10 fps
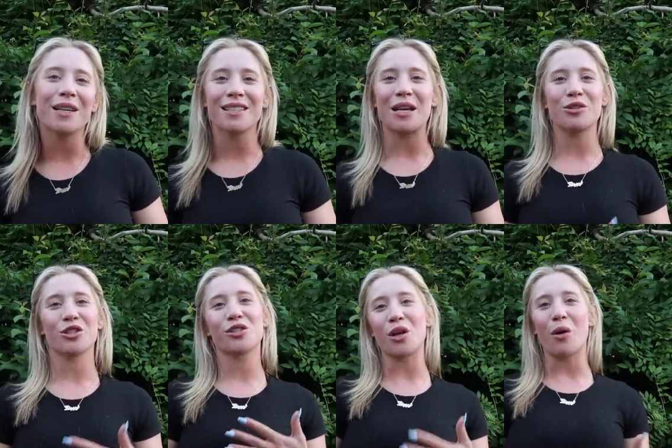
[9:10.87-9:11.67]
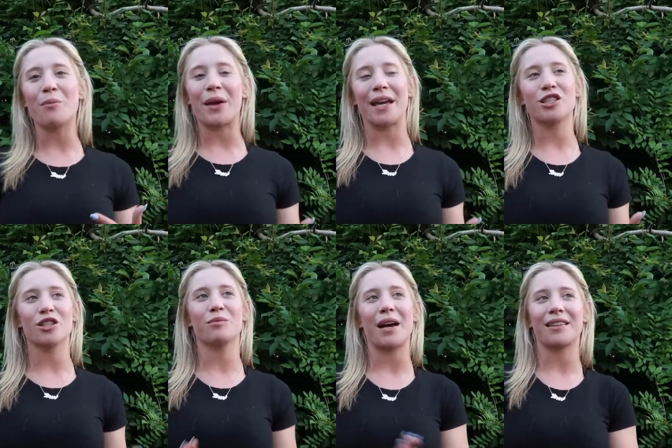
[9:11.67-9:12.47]
because I was just so
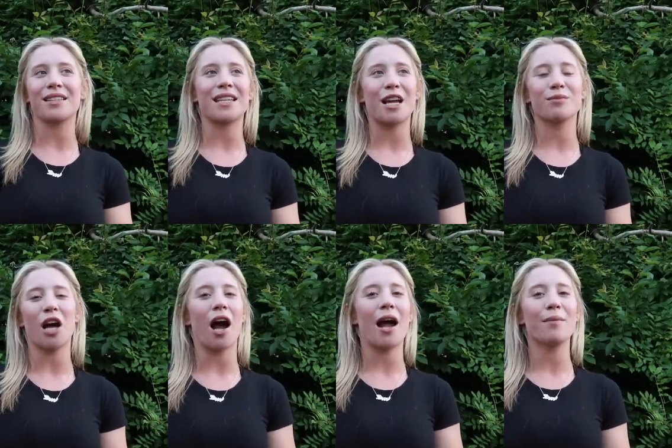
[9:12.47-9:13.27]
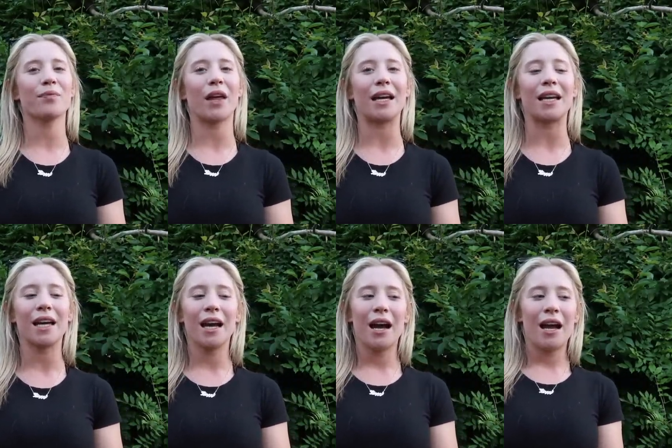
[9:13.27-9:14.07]
impatient, but at the same time, like,
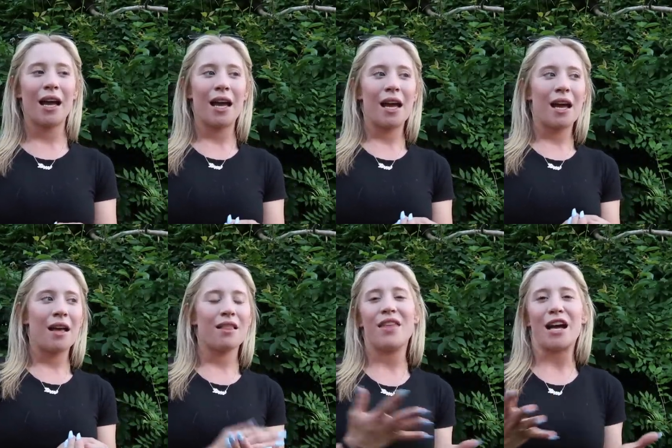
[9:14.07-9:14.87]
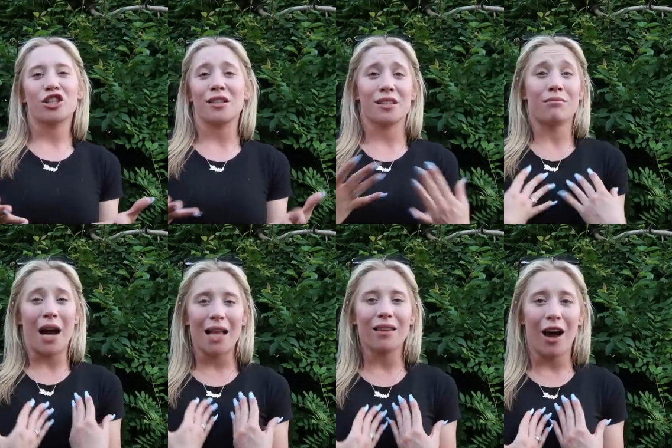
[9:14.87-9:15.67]
that's just
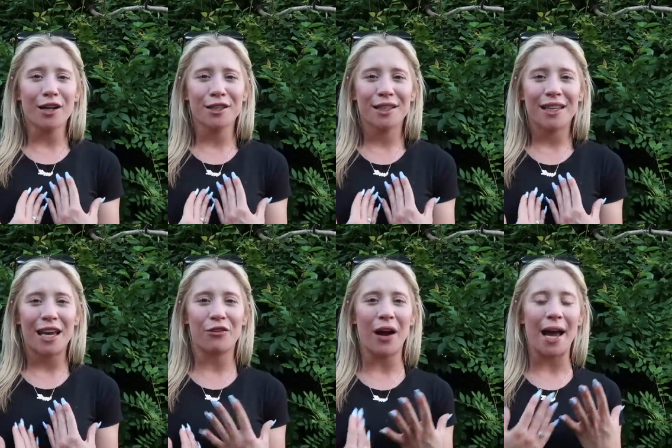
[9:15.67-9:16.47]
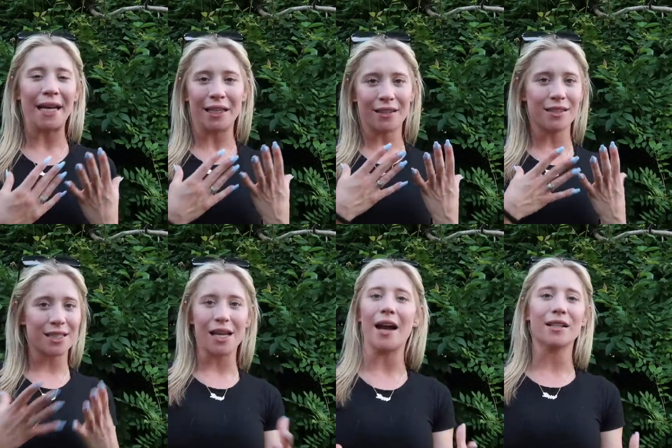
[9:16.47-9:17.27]
my luck. If I
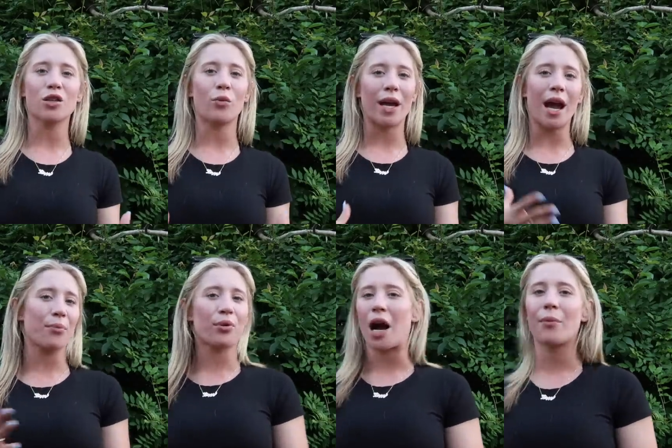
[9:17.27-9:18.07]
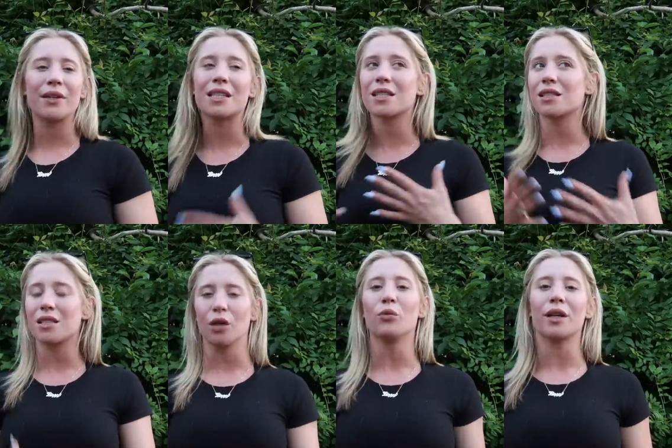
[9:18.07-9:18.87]
decided to wait, I probably
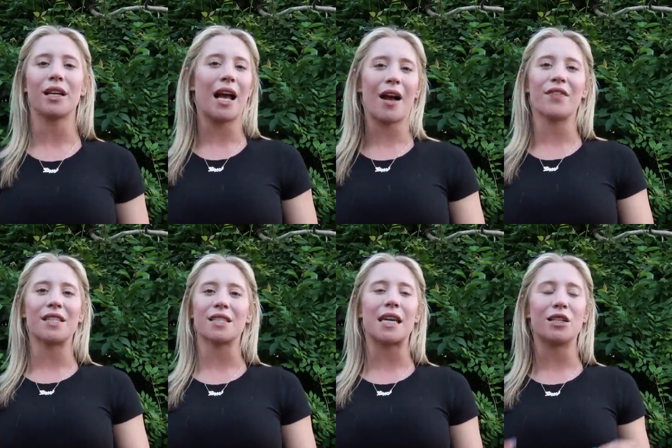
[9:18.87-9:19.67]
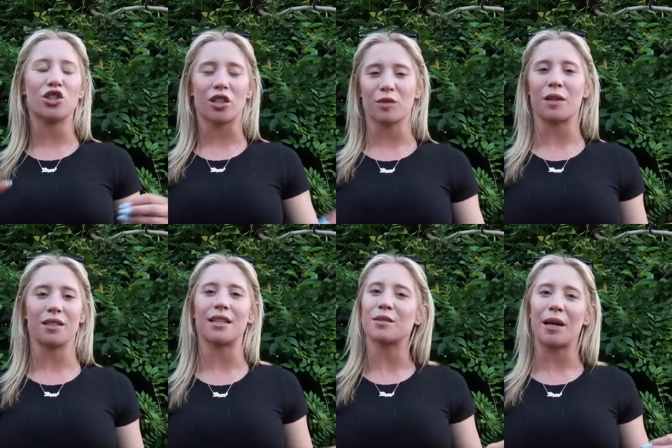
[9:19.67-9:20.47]
still wouldn't have the ski just
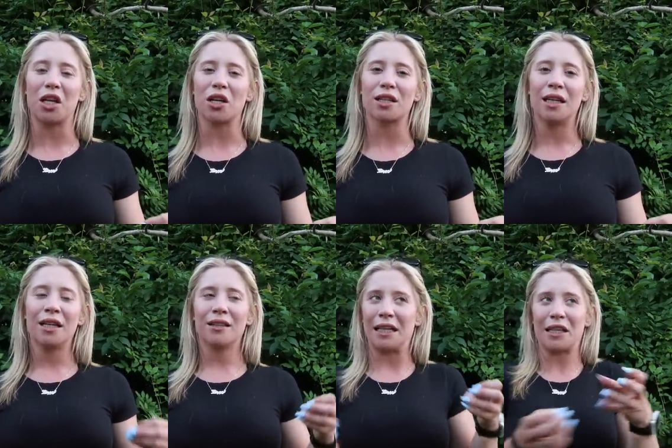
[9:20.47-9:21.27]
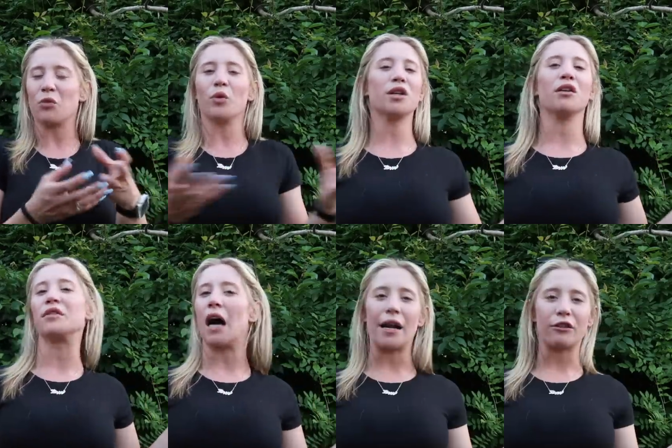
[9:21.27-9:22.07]
because that's my luck. Like, they wouldn't
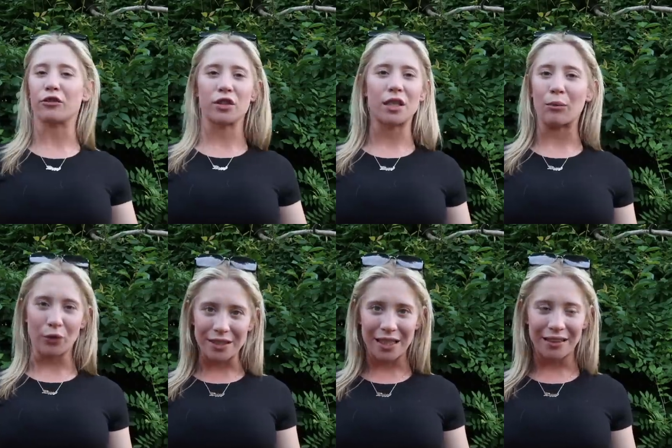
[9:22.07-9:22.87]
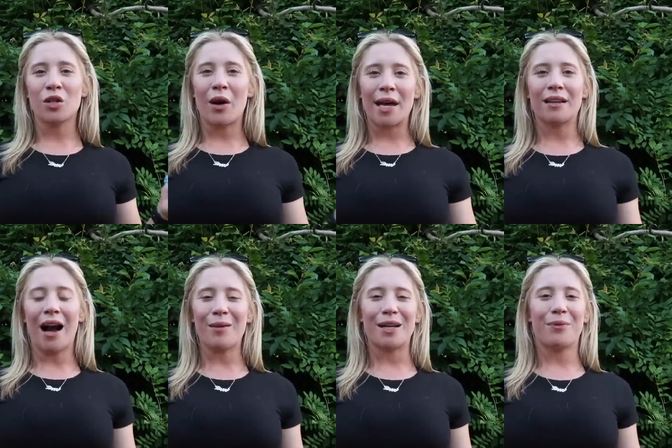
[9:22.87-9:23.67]
have got it for some reason. So I
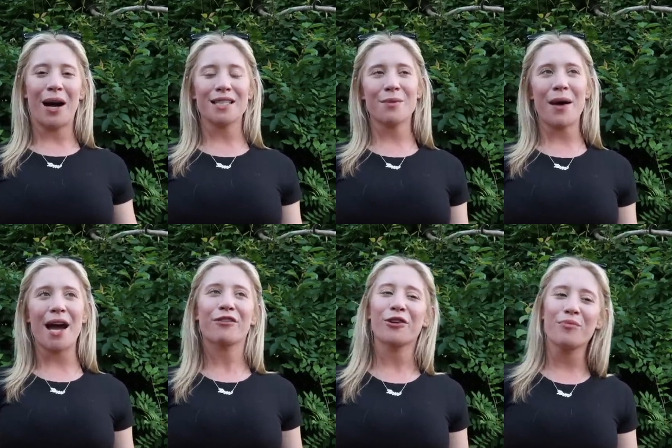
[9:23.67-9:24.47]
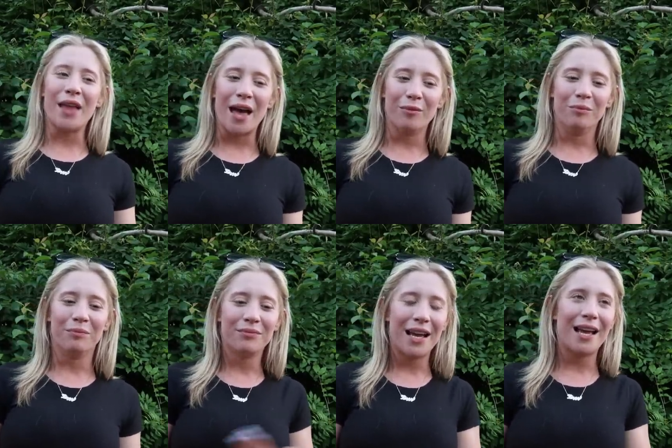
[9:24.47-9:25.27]
got my deposit back from them
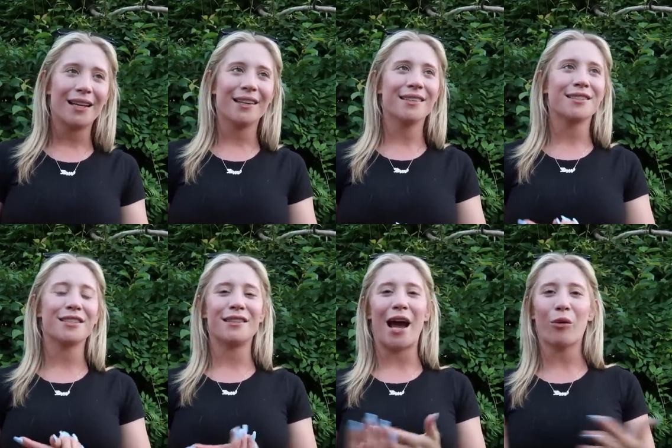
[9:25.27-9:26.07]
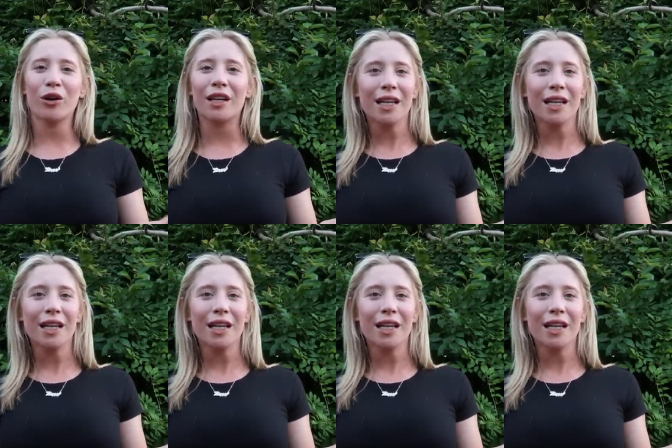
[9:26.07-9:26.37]
and now we're